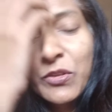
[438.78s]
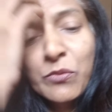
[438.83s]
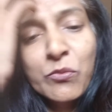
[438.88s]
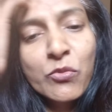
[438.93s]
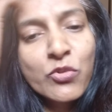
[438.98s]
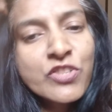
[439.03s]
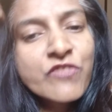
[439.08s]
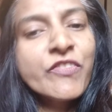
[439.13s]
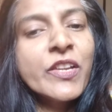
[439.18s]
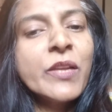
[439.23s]
the
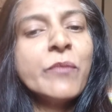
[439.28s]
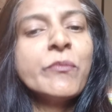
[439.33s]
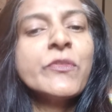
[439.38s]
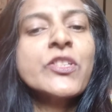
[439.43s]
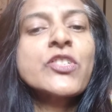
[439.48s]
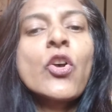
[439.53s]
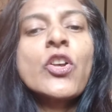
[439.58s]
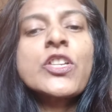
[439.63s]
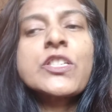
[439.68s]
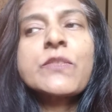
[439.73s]
most
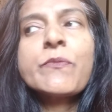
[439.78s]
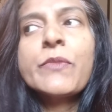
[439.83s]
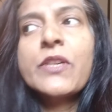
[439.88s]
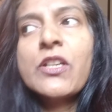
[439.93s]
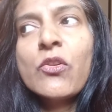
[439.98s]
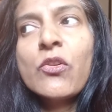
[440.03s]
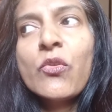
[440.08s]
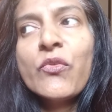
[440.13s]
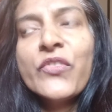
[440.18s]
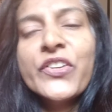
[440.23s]
famous
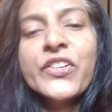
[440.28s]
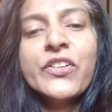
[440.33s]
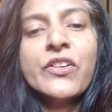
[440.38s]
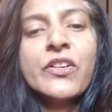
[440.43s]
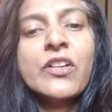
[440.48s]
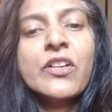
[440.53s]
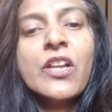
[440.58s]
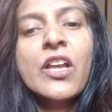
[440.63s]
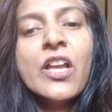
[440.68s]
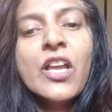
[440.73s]
hospital over
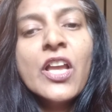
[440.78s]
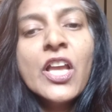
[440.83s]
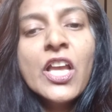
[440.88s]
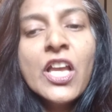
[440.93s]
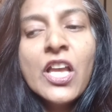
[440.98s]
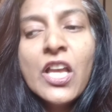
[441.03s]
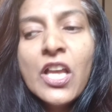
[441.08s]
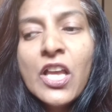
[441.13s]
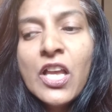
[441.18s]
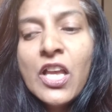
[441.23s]
here,
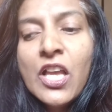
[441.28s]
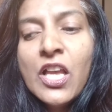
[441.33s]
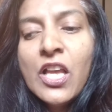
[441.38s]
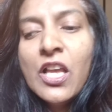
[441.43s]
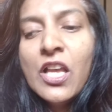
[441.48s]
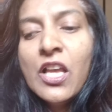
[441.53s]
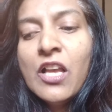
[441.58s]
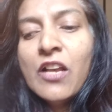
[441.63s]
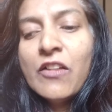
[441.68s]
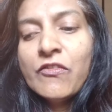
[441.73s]

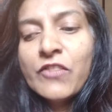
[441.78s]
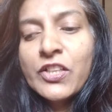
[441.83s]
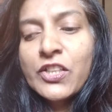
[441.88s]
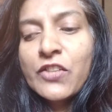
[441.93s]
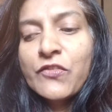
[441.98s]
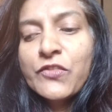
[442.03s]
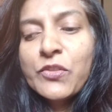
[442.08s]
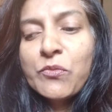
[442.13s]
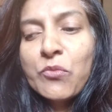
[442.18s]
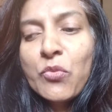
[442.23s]
one
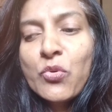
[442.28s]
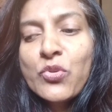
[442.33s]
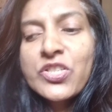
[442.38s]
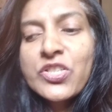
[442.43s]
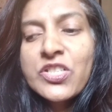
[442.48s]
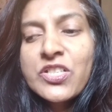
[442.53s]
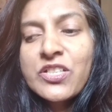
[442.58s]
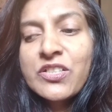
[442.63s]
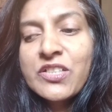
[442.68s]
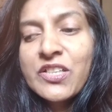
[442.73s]
of the
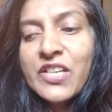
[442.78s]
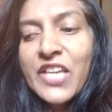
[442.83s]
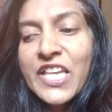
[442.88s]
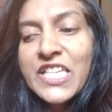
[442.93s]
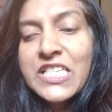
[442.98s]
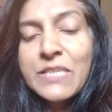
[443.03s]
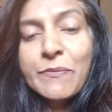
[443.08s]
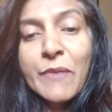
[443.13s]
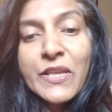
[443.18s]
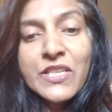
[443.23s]
most
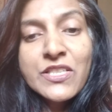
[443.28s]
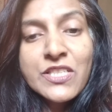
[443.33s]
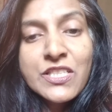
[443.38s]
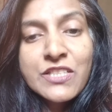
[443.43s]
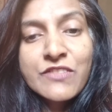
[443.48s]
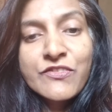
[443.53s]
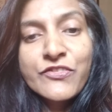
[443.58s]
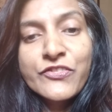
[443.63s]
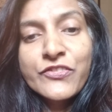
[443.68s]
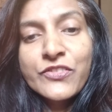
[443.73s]

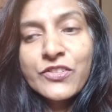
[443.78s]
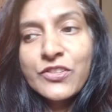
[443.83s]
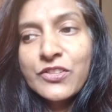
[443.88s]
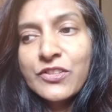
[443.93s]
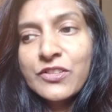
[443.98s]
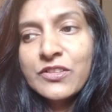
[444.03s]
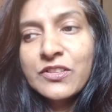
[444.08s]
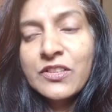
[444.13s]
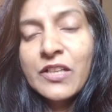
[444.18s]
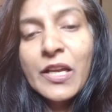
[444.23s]
expensive
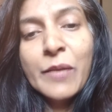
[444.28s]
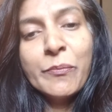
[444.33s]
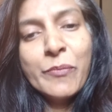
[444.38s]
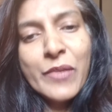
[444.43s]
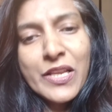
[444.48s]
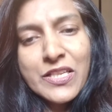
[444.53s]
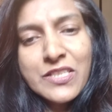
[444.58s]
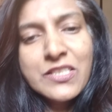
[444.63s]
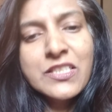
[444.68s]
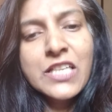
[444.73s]

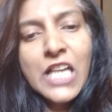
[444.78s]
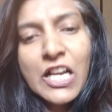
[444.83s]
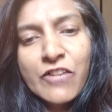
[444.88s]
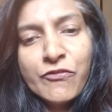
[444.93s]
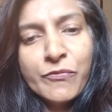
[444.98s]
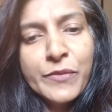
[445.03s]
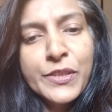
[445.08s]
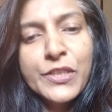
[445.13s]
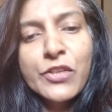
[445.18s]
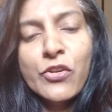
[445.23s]
plus
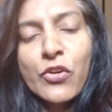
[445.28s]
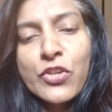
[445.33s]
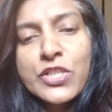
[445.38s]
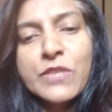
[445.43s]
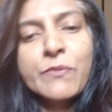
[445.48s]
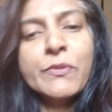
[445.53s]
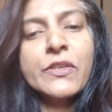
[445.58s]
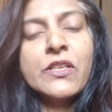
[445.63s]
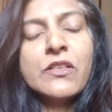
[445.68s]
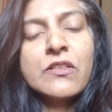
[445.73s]
government
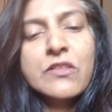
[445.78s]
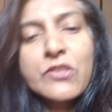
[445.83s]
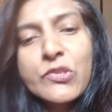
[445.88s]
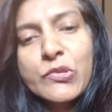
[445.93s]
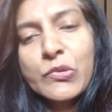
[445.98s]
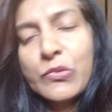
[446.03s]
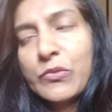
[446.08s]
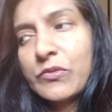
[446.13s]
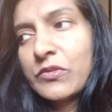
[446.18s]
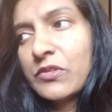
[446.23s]
hospitals.
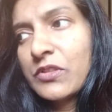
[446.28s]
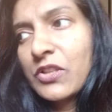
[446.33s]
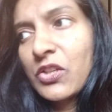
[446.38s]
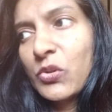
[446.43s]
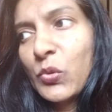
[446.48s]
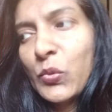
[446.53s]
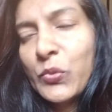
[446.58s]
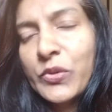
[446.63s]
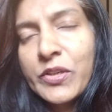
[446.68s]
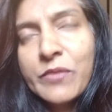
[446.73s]
So the
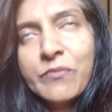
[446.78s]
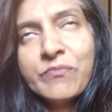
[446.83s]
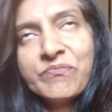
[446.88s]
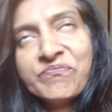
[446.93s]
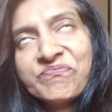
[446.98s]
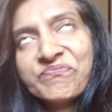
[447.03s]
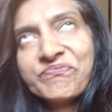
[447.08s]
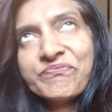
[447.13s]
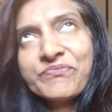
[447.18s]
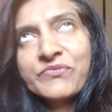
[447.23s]

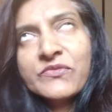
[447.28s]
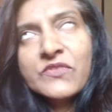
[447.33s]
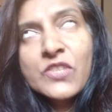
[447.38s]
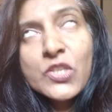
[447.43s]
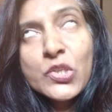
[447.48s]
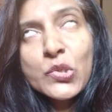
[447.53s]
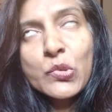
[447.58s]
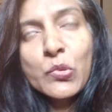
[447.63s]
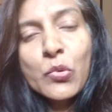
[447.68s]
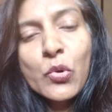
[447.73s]

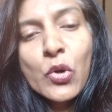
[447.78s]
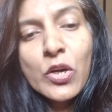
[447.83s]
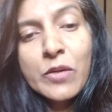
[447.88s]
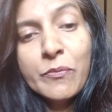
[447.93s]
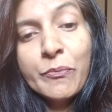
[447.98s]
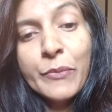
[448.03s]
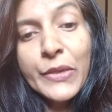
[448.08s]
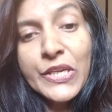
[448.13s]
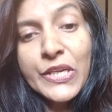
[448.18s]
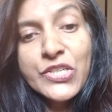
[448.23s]

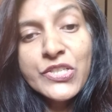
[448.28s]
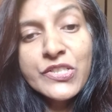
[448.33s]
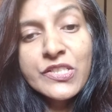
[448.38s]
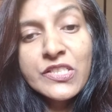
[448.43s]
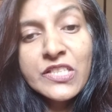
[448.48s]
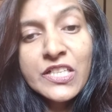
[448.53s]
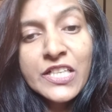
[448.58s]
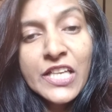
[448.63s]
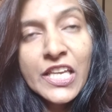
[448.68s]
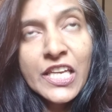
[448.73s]
so-called
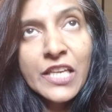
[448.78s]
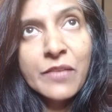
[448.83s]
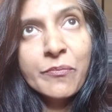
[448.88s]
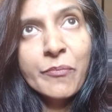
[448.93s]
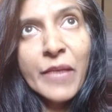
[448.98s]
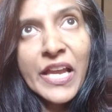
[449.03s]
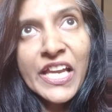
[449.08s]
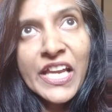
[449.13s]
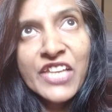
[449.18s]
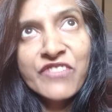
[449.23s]
patients are taken
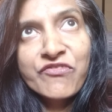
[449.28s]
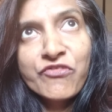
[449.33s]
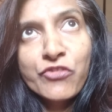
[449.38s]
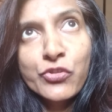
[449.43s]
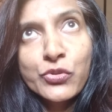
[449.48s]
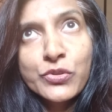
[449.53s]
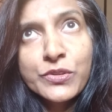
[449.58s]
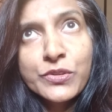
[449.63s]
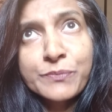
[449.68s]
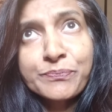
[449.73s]
back and
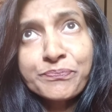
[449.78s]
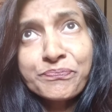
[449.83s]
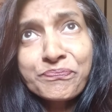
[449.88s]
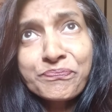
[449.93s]
forth.